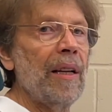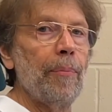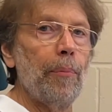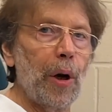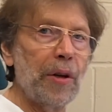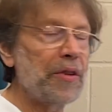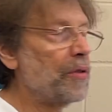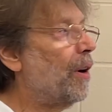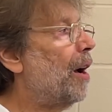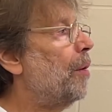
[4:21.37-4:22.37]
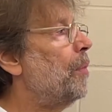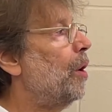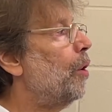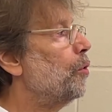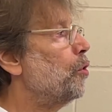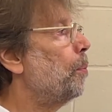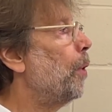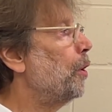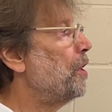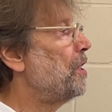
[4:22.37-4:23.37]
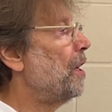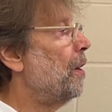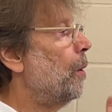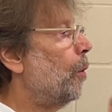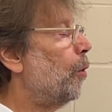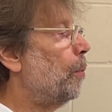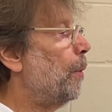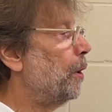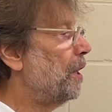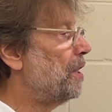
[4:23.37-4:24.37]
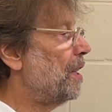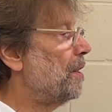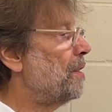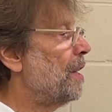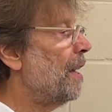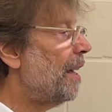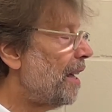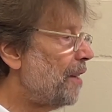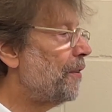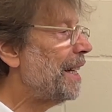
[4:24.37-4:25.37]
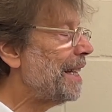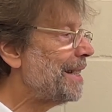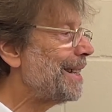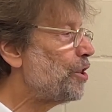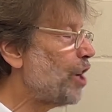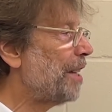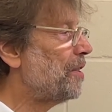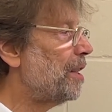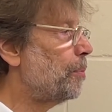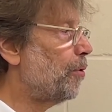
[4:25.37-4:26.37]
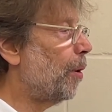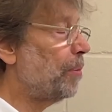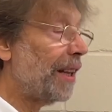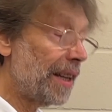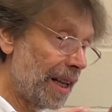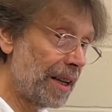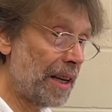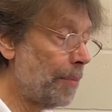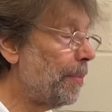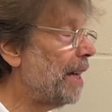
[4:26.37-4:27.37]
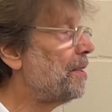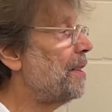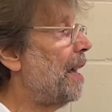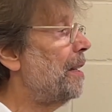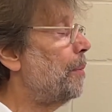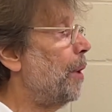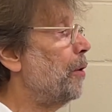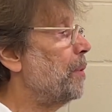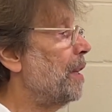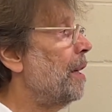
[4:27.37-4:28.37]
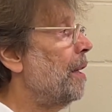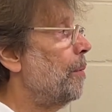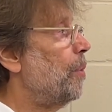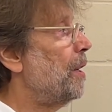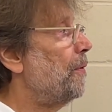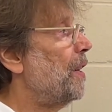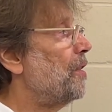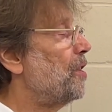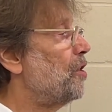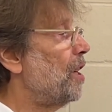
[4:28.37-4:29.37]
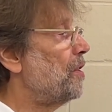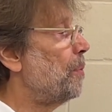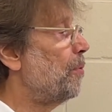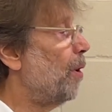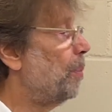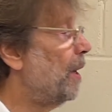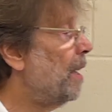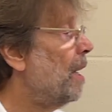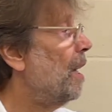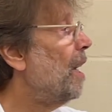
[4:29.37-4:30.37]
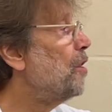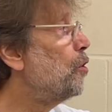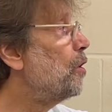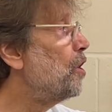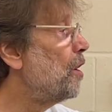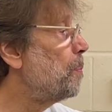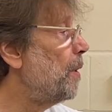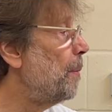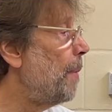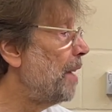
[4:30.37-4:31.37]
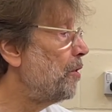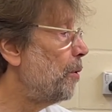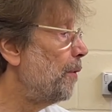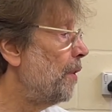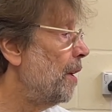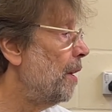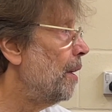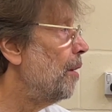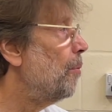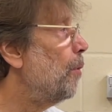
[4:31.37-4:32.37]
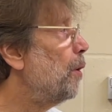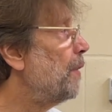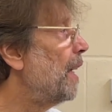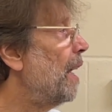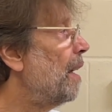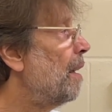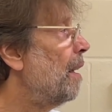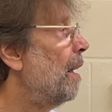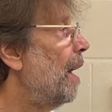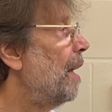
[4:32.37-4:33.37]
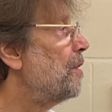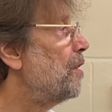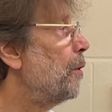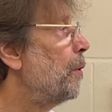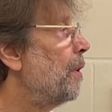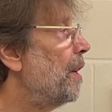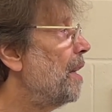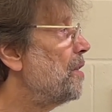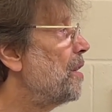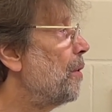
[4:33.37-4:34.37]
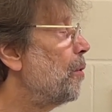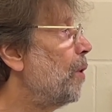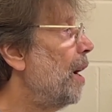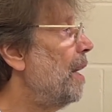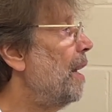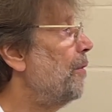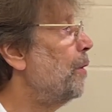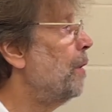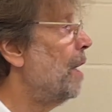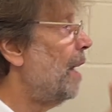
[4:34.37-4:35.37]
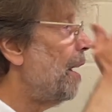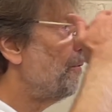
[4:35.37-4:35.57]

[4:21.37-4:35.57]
monitor arm on your monitor or monitors, if it is adjusted properly, and I'll come back to that in a moment, but if it is adjusted properly, it should just be a matter of moving it until it's at the right level, and